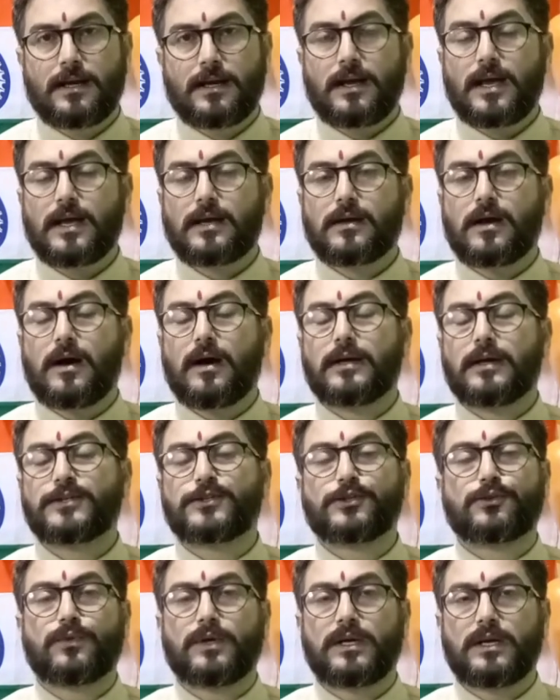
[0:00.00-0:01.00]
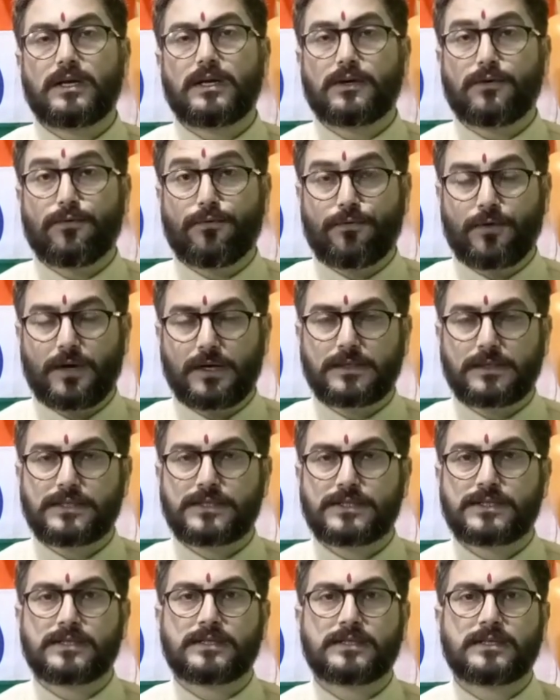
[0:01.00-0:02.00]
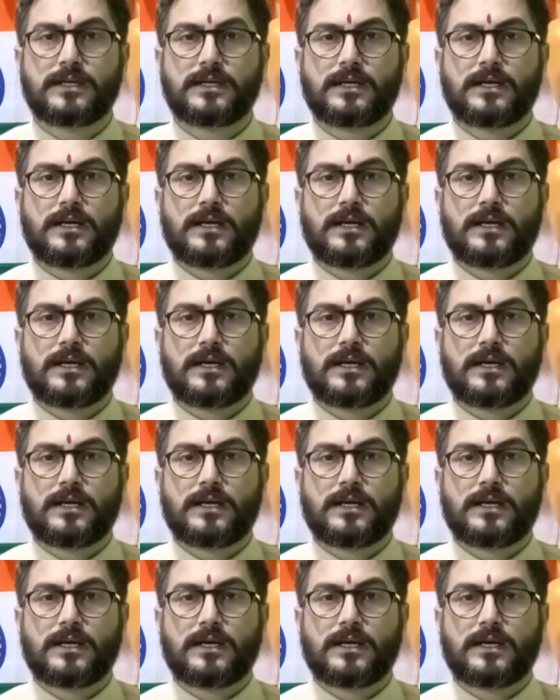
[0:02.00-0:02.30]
like earthquake, floods,